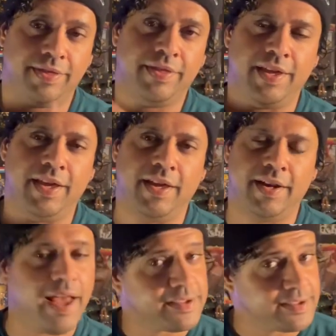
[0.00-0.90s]
The
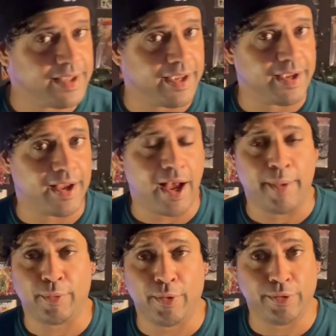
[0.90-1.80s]
next thing
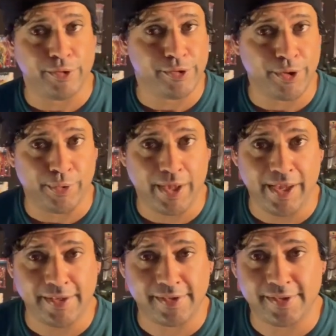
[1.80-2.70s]
I'm going to
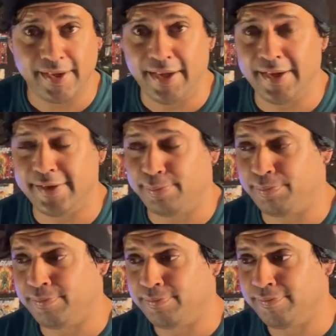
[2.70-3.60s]
showcase is
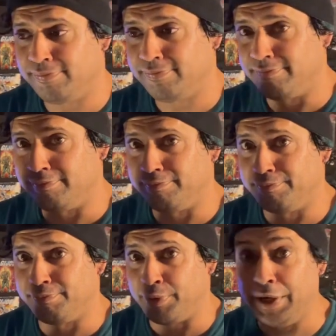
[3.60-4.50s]

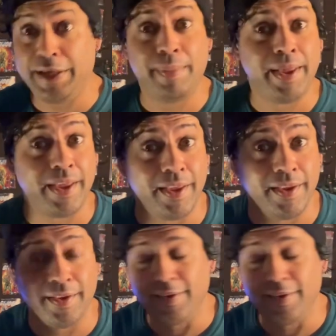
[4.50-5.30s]
pretty big.